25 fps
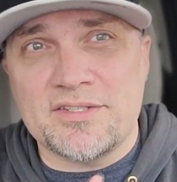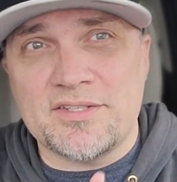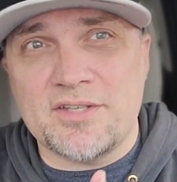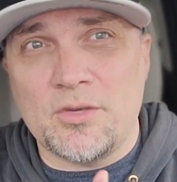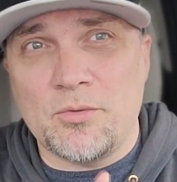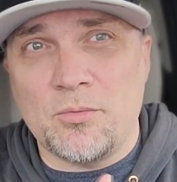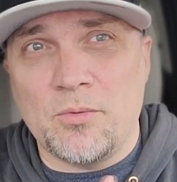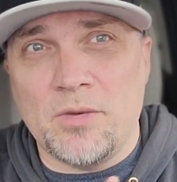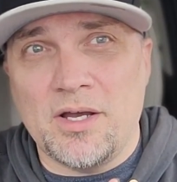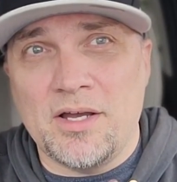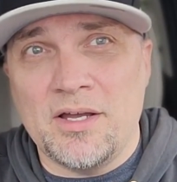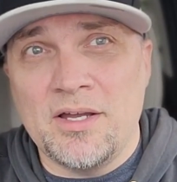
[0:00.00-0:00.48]

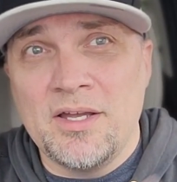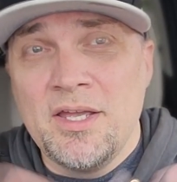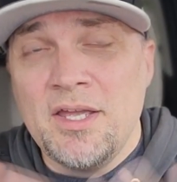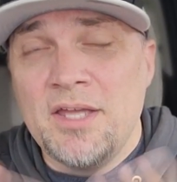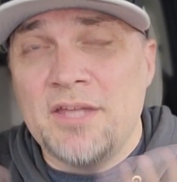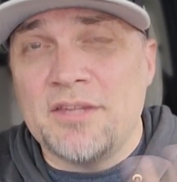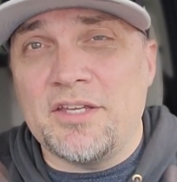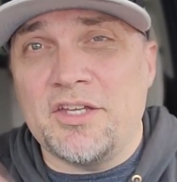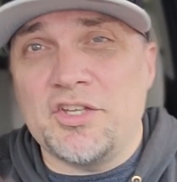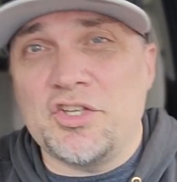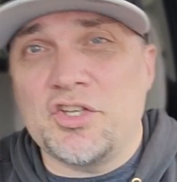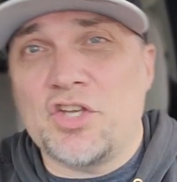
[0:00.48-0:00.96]
So
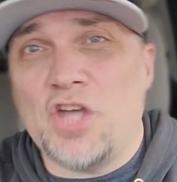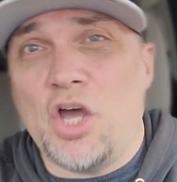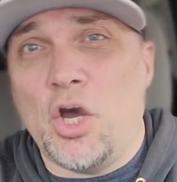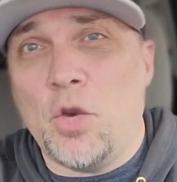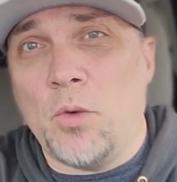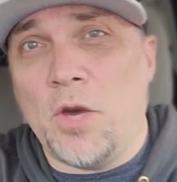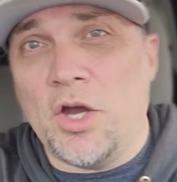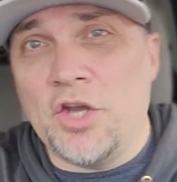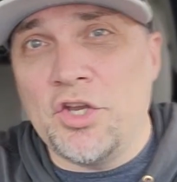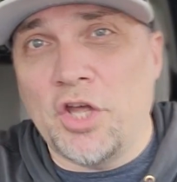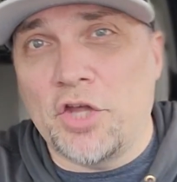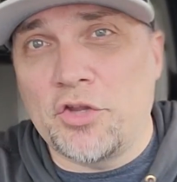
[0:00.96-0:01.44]
there you
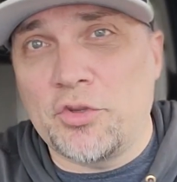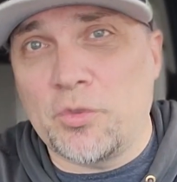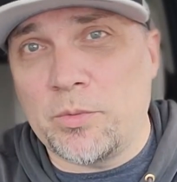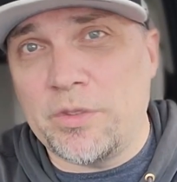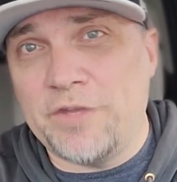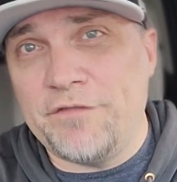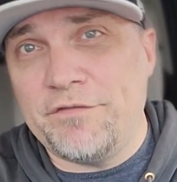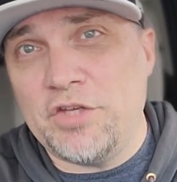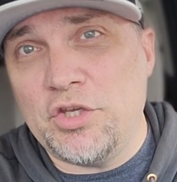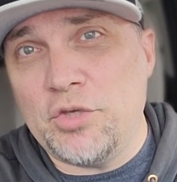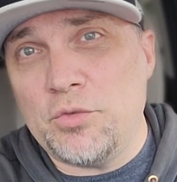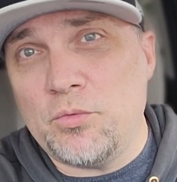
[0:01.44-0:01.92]
go. Another
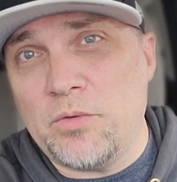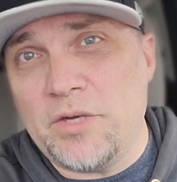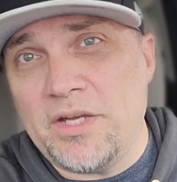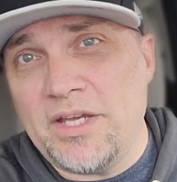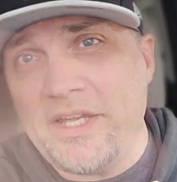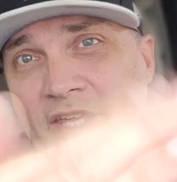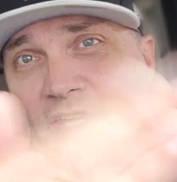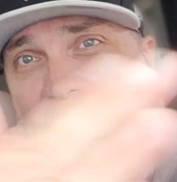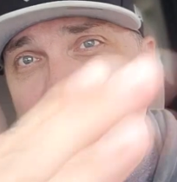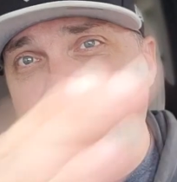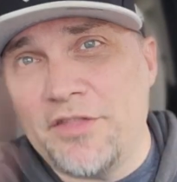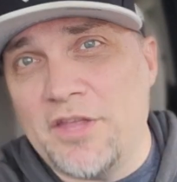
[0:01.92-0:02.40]
review
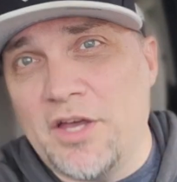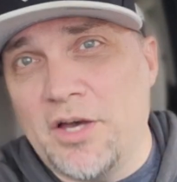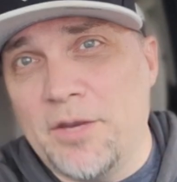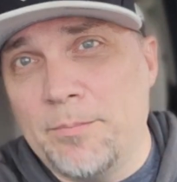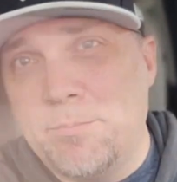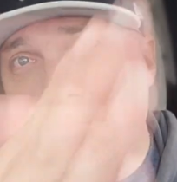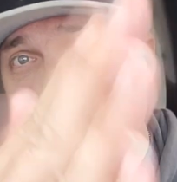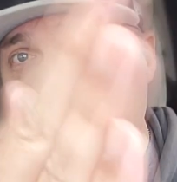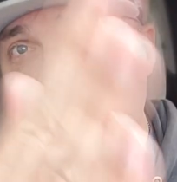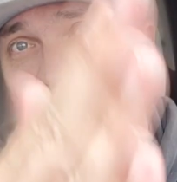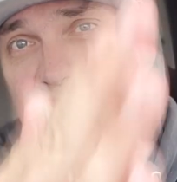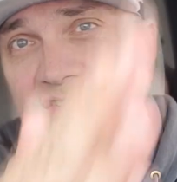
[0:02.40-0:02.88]
in the
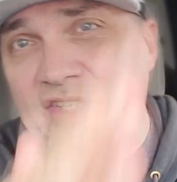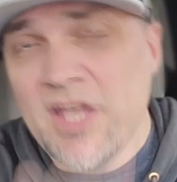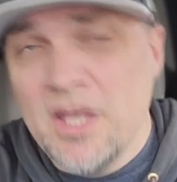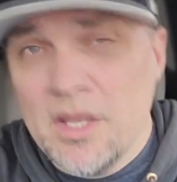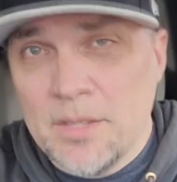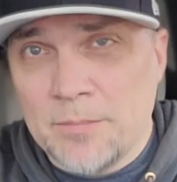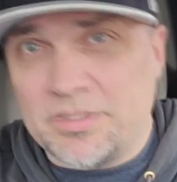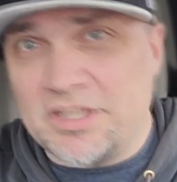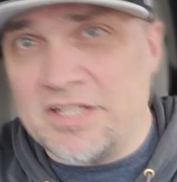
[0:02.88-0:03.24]
books.